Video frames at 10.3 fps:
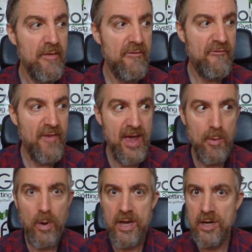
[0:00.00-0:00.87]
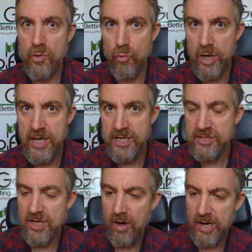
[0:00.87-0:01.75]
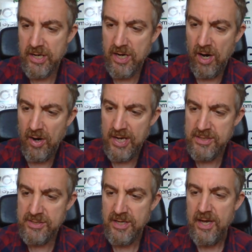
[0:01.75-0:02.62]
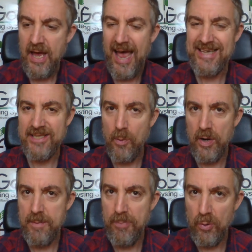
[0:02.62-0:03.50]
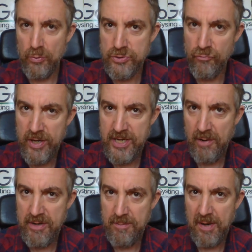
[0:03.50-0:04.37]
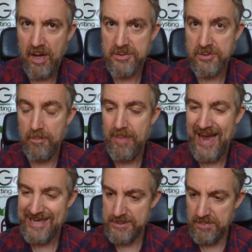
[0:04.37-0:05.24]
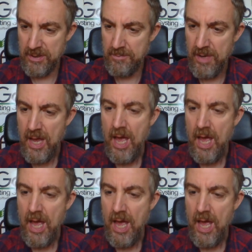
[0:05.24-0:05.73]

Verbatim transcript: fairway and greens kind of guys. Has done well in Puerto Rico in the past on Pass Barlam.